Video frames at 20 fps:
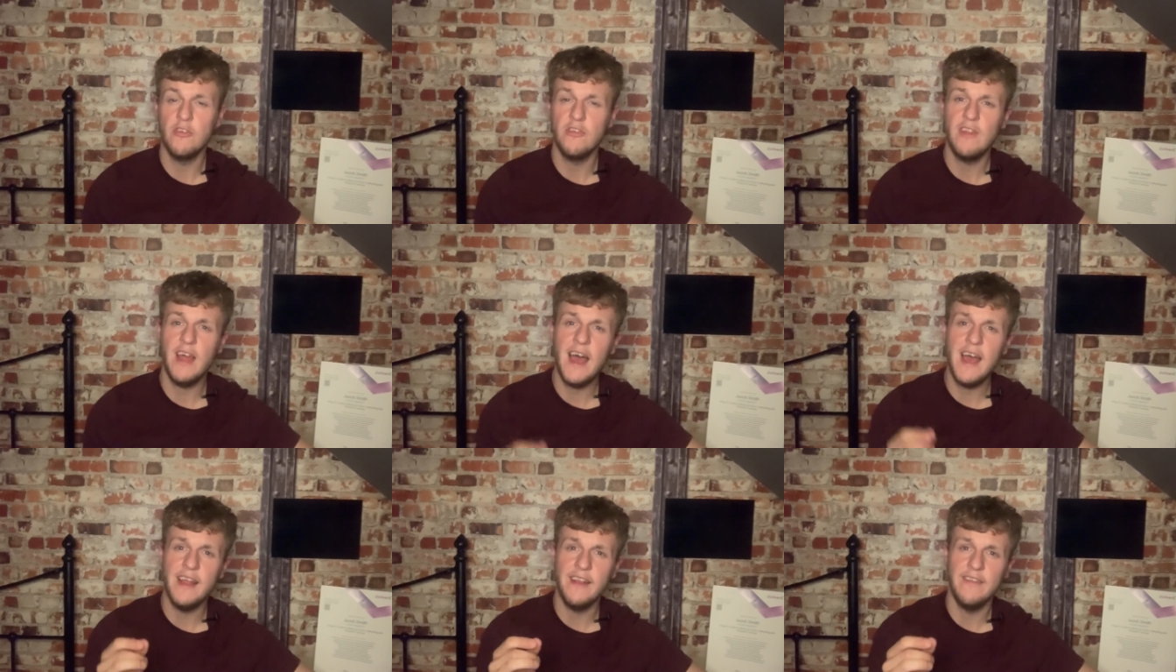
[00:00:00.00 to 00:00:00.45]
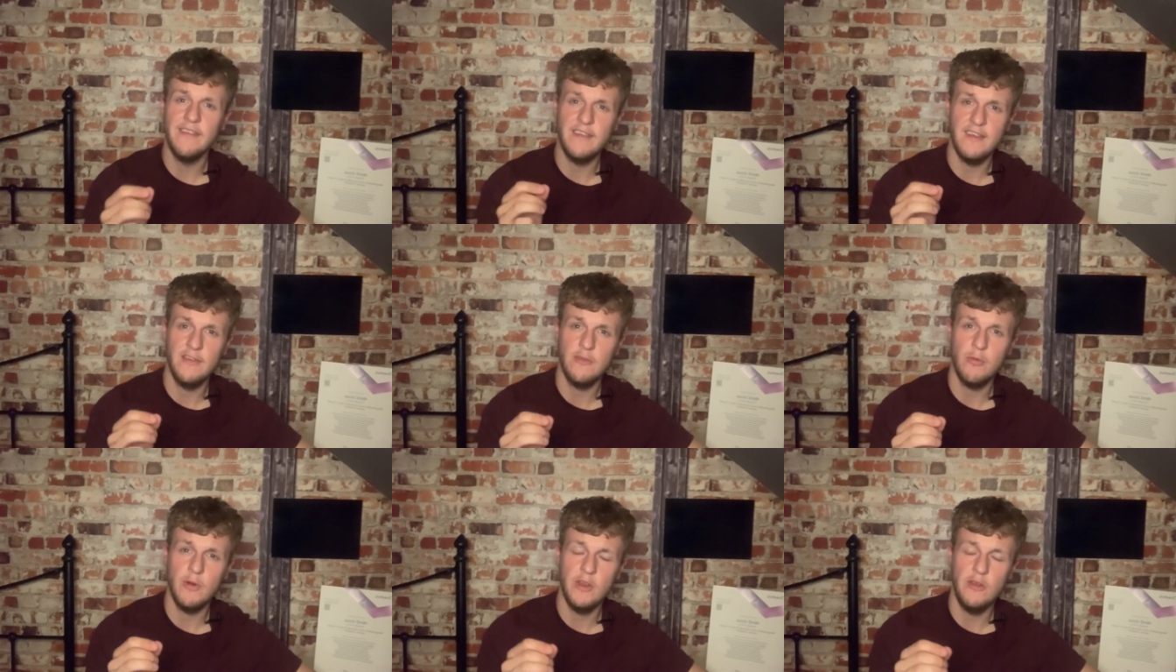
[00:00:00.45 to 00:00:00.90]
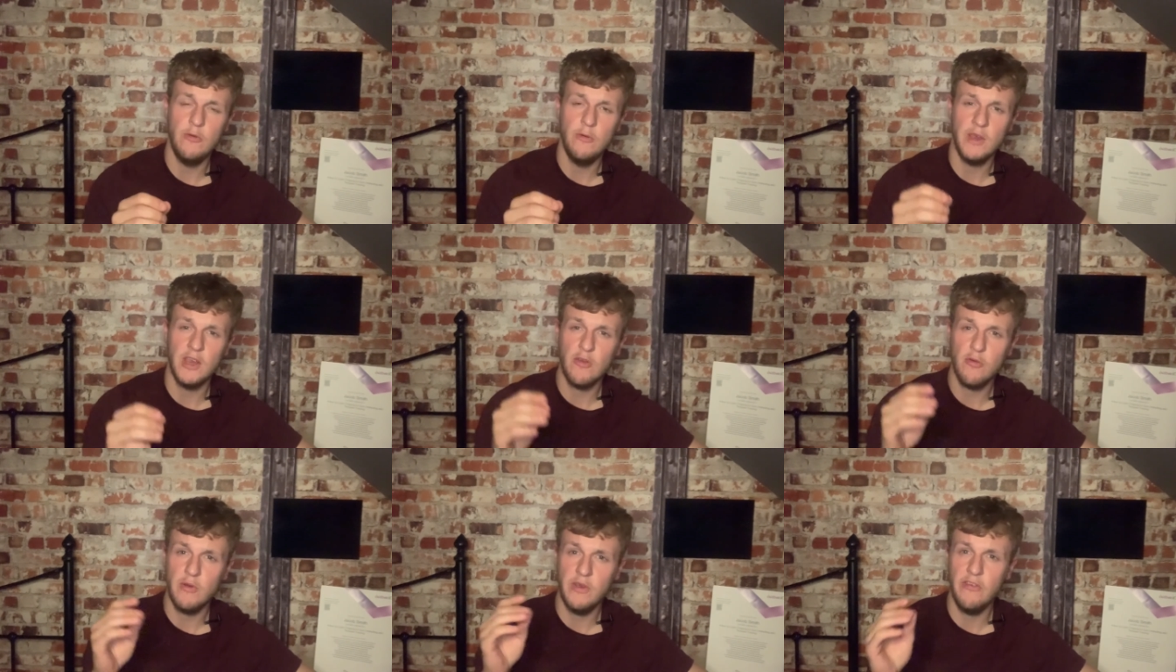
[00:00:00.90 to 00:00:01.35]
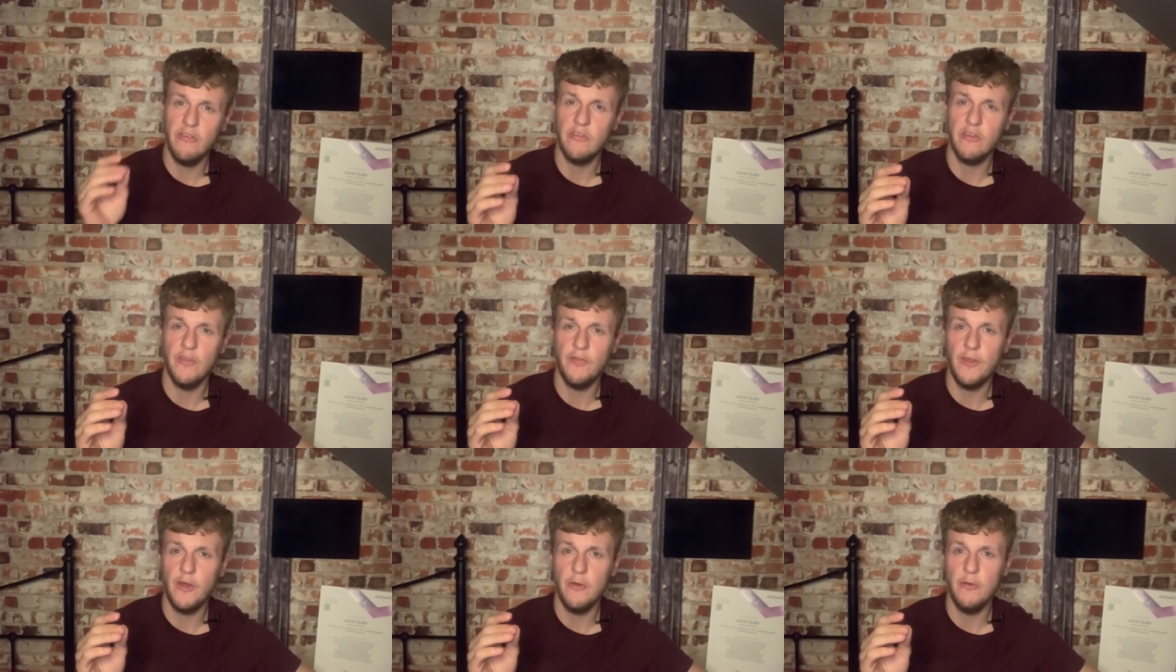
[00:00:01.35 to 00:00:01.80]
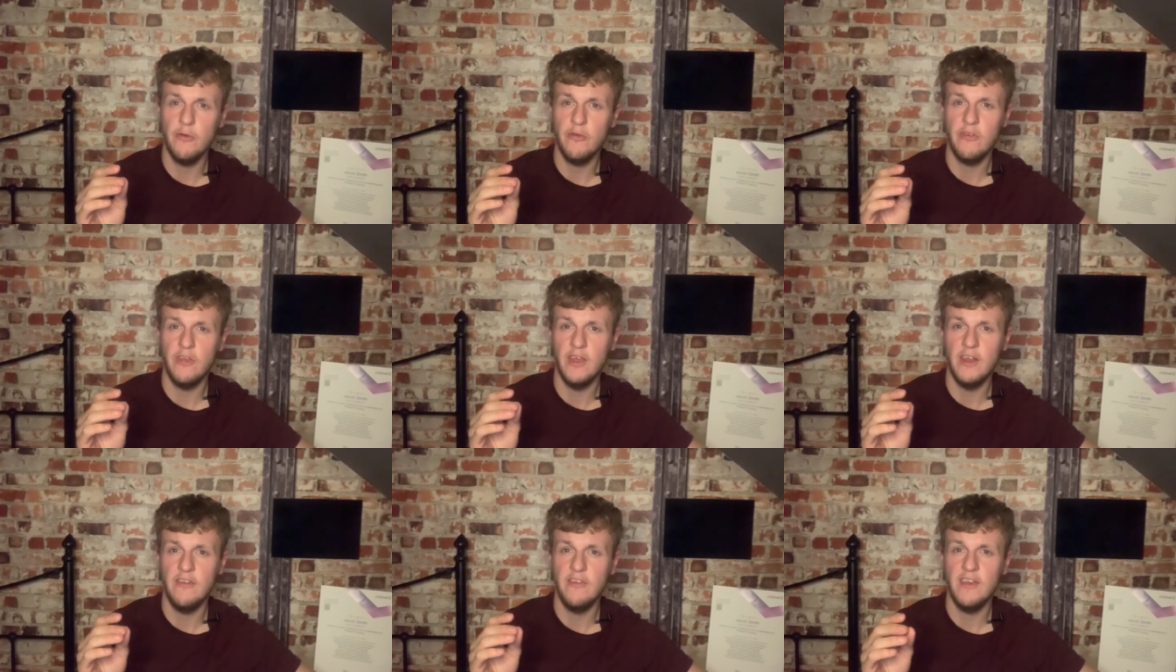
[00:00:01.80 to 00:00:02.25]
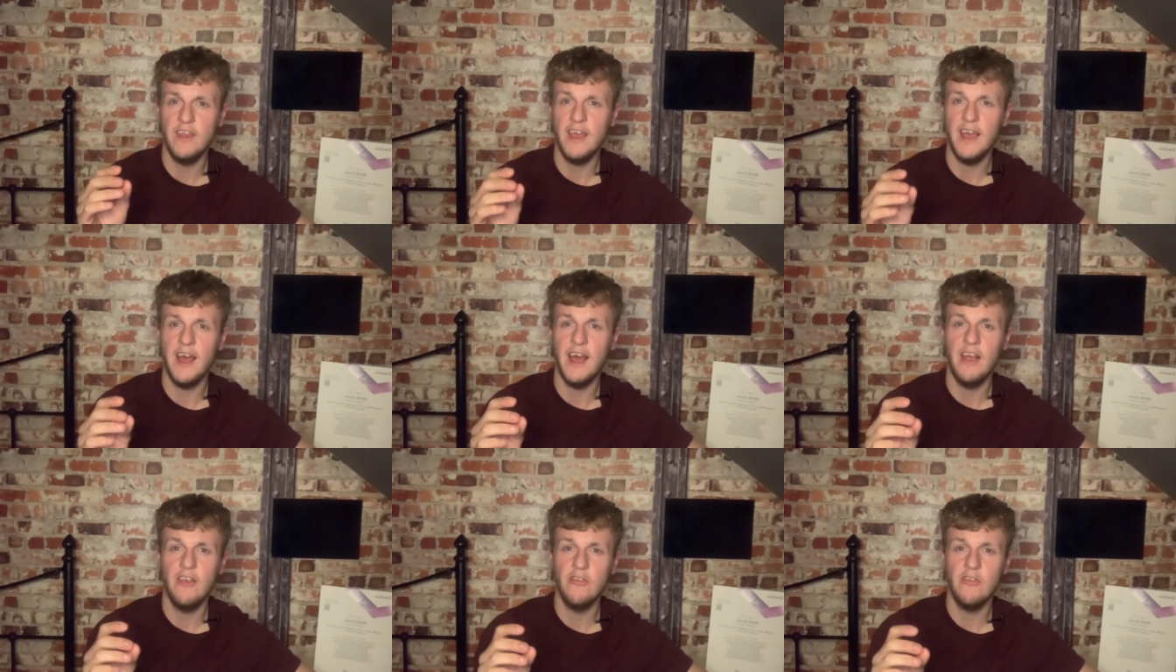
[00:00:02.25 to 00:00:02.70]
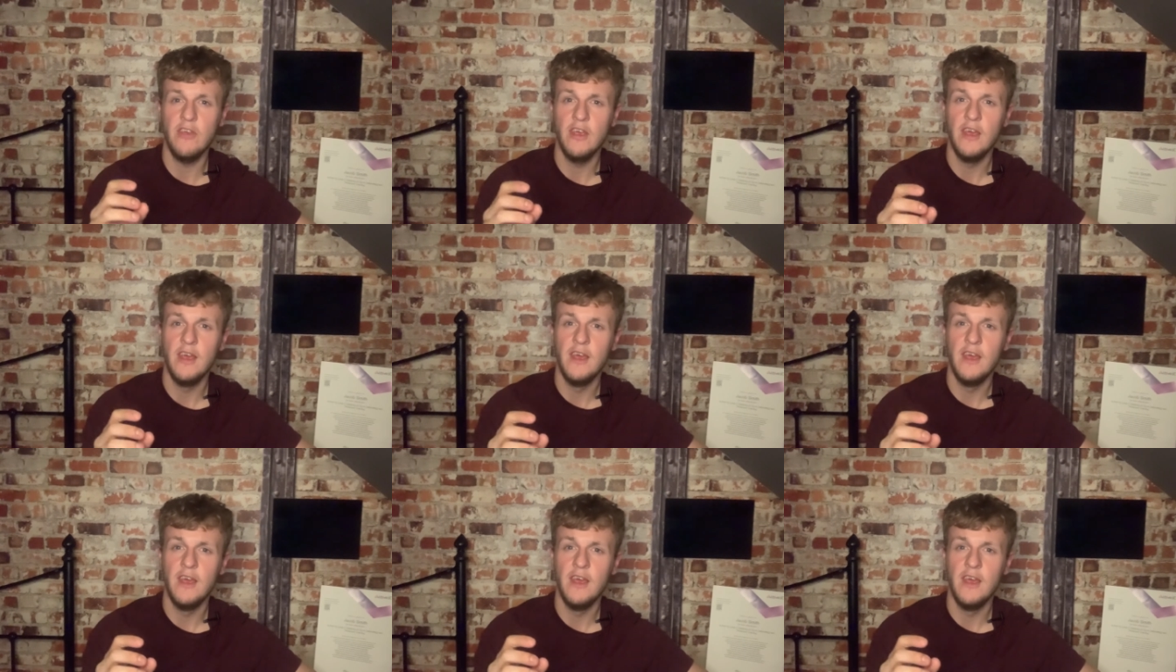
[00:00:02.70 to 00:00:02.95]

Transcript: statins is when you increase the dosage, it has